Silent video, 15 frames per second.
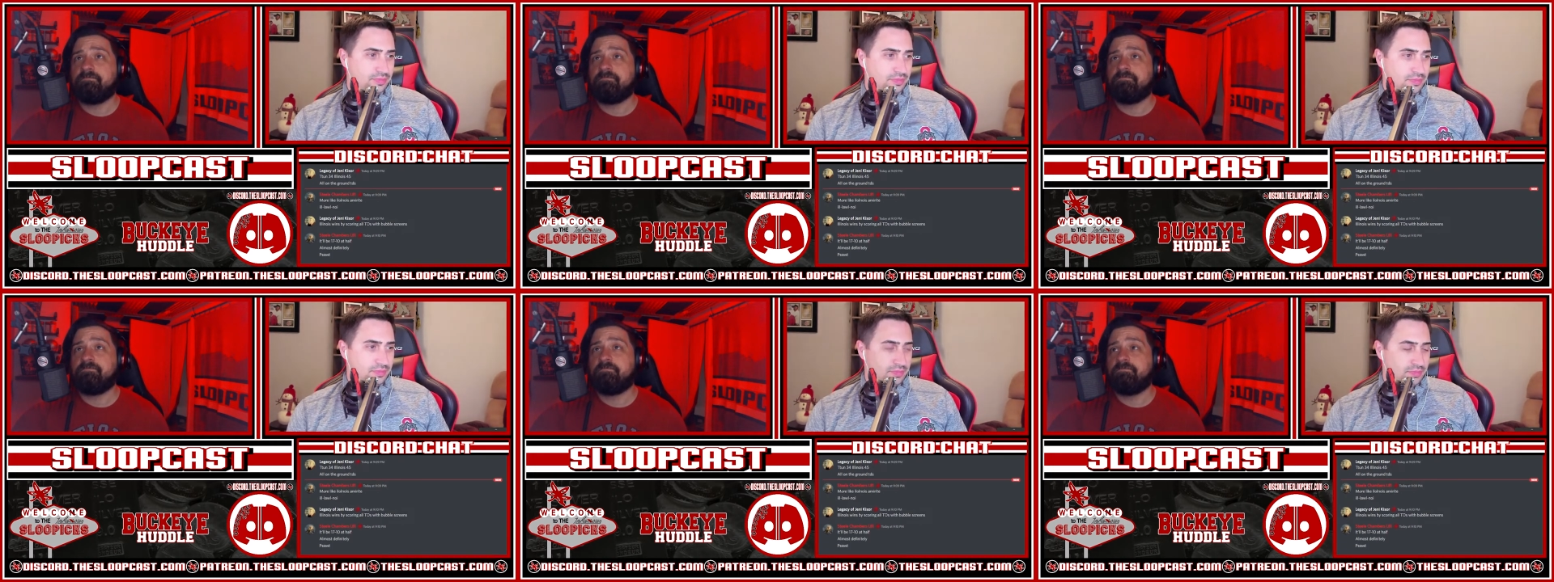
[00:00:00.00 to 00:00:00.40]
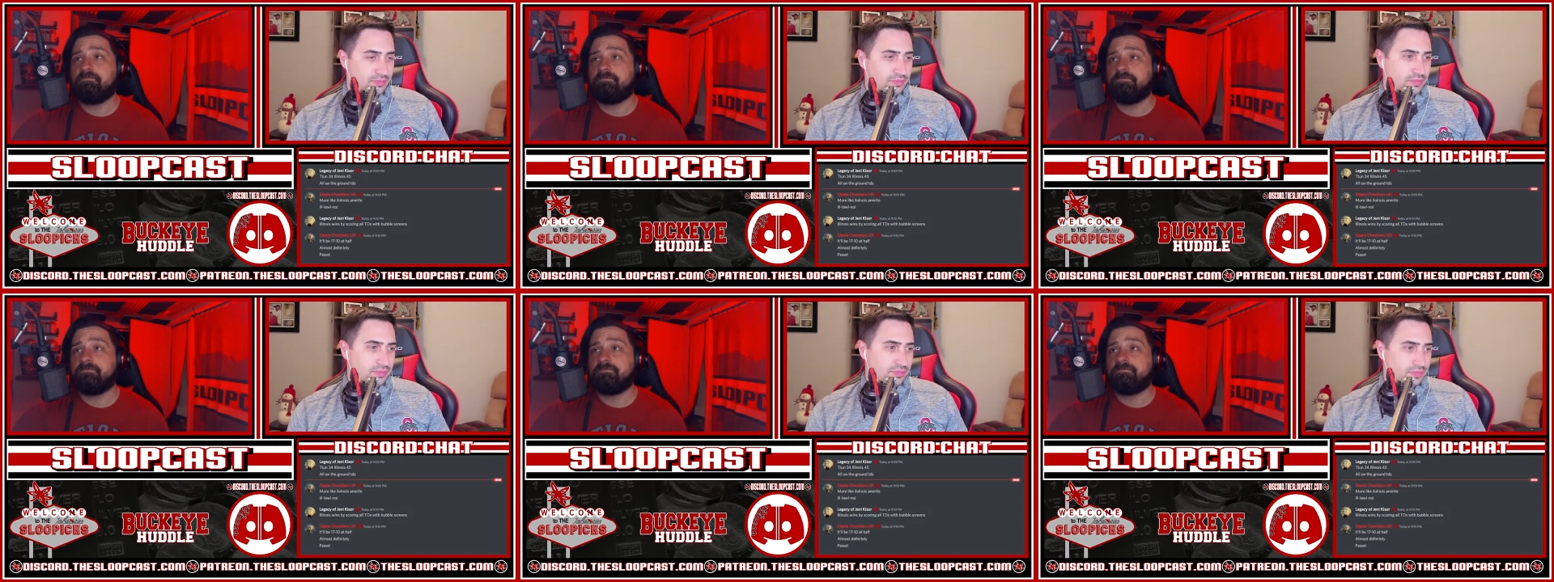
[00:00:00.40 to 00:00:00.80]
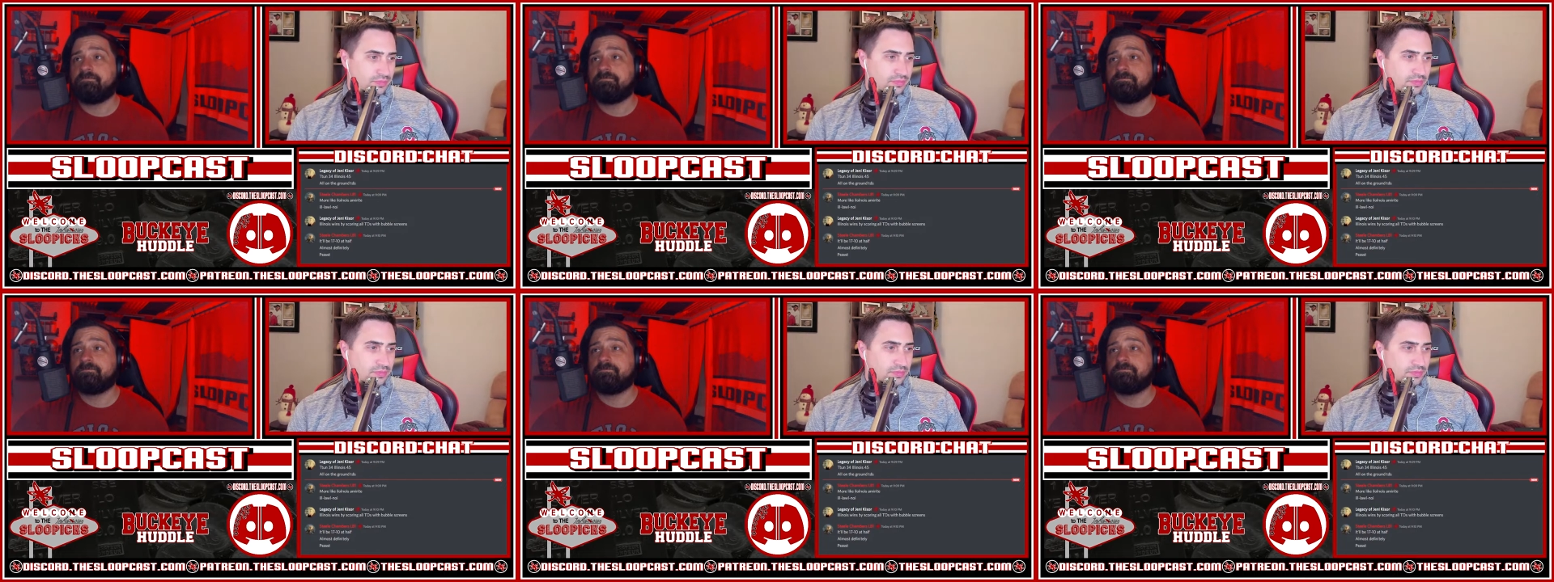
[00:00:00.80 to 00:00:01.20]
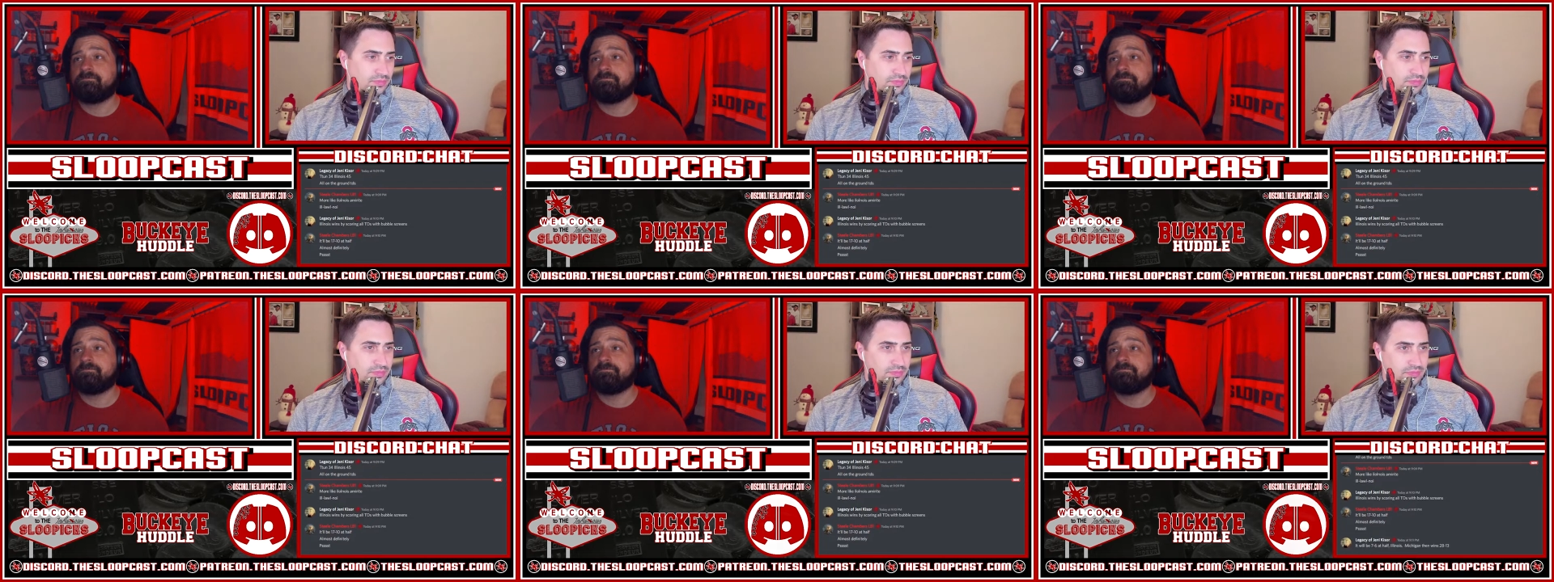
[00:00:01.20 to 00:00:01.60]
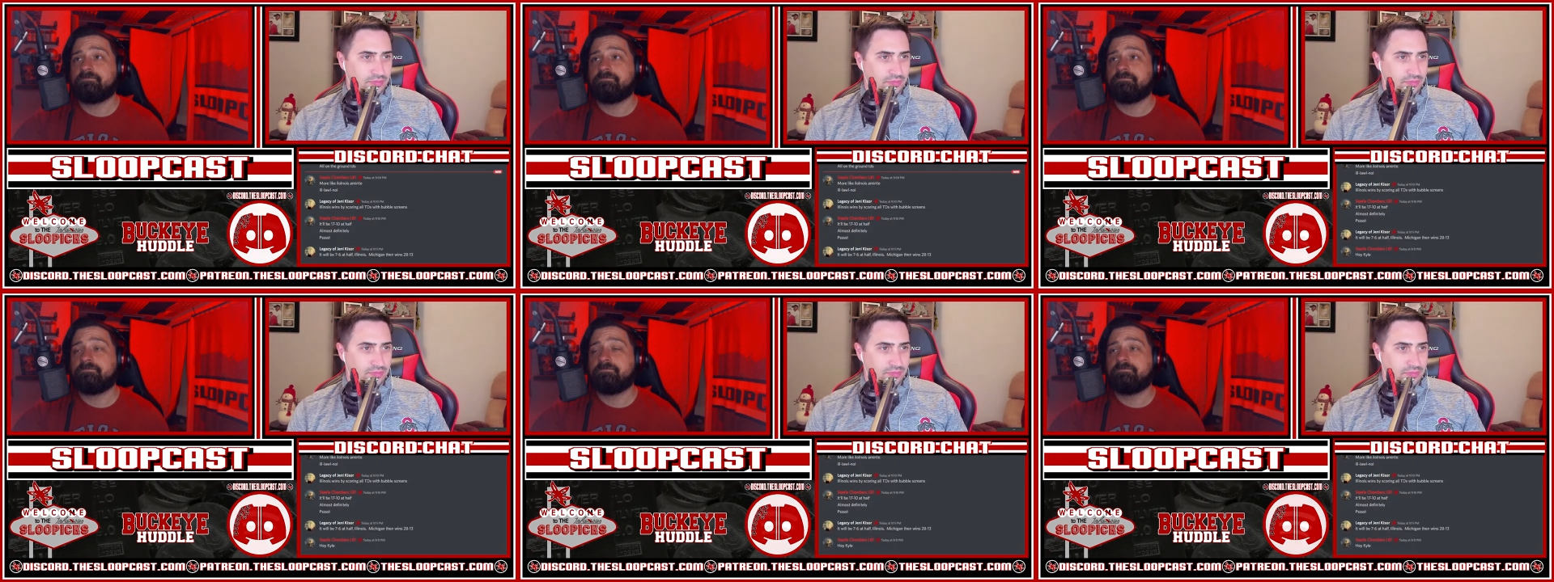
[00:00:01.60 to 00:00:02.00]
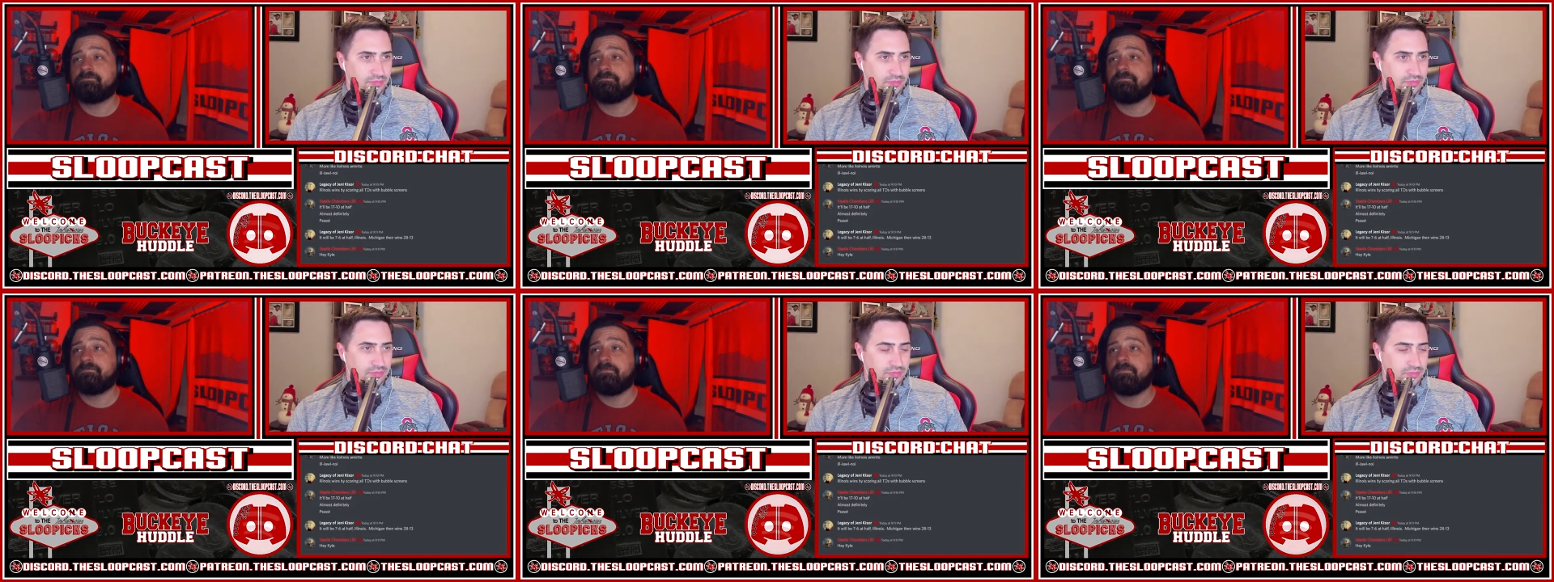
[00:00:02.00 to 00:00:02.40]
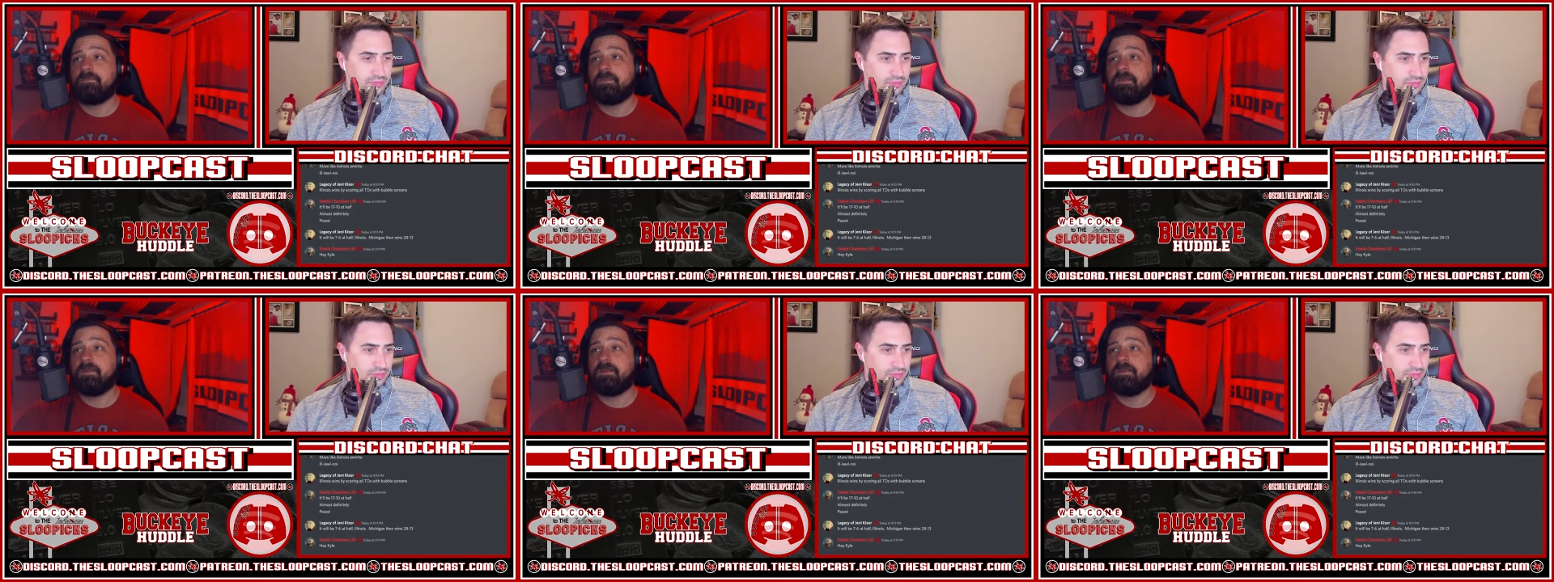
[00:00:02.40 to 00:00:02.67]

Nobody speaks.